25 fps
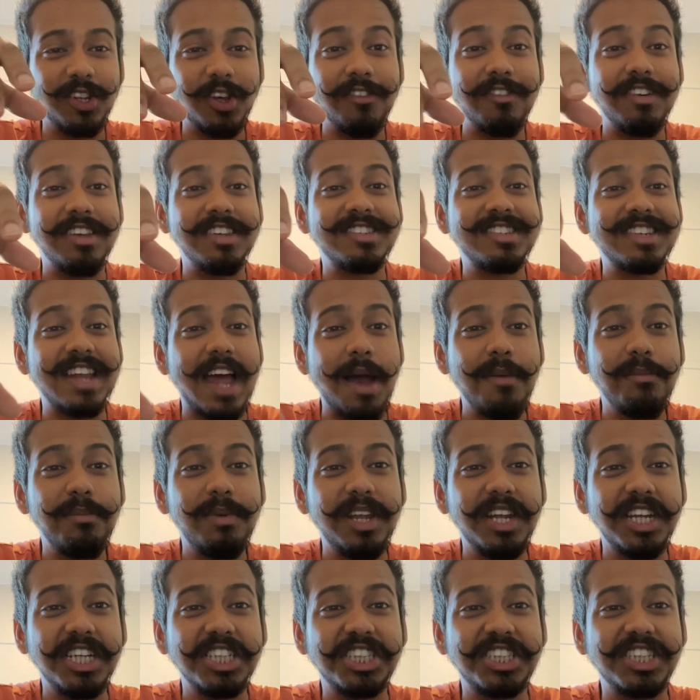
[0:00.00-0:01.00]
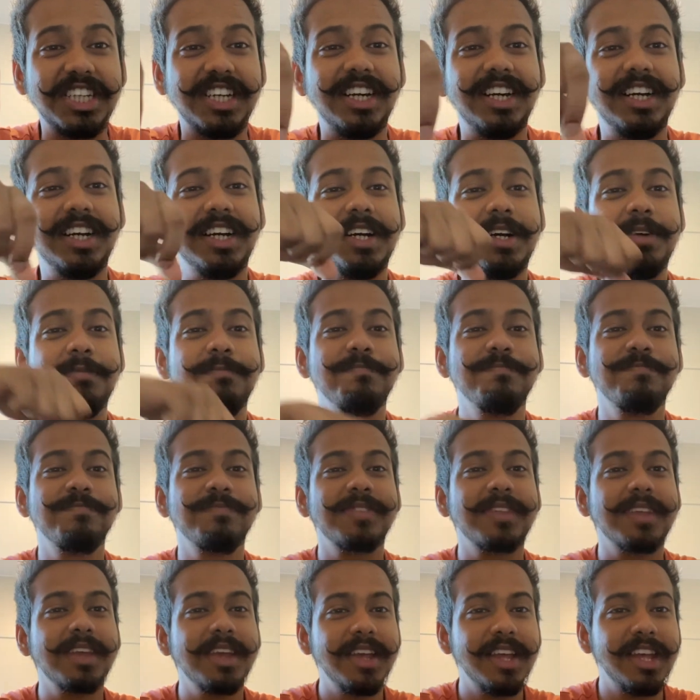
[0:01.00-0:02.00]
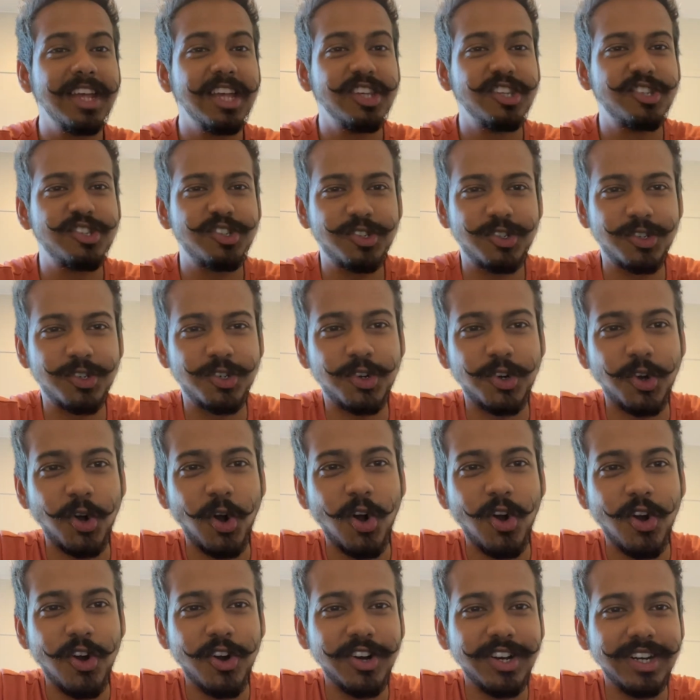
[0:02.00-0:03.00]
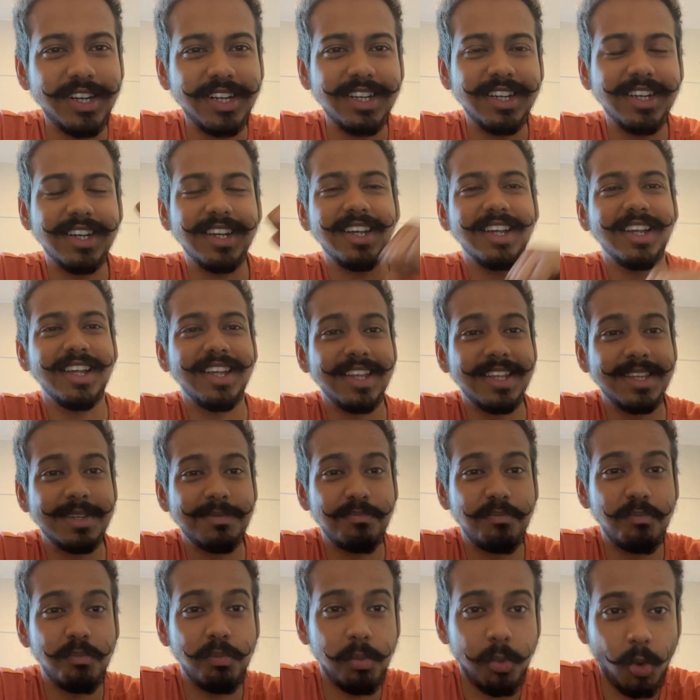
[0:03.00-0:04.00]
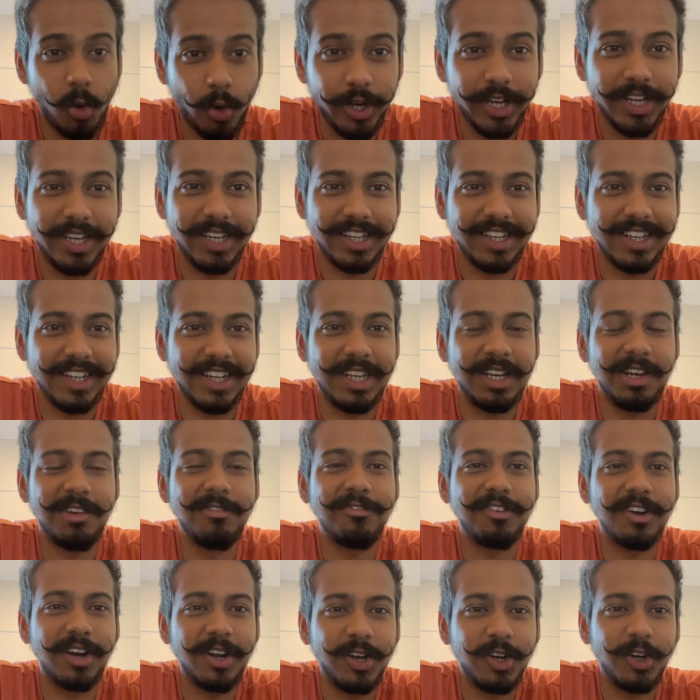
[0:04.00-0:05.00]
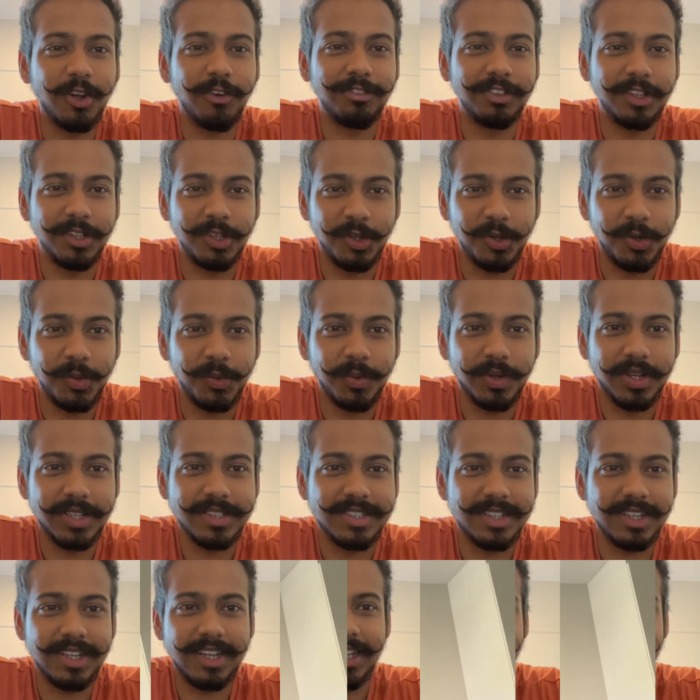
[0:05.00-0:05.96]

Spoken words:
established a strong point in front of the university.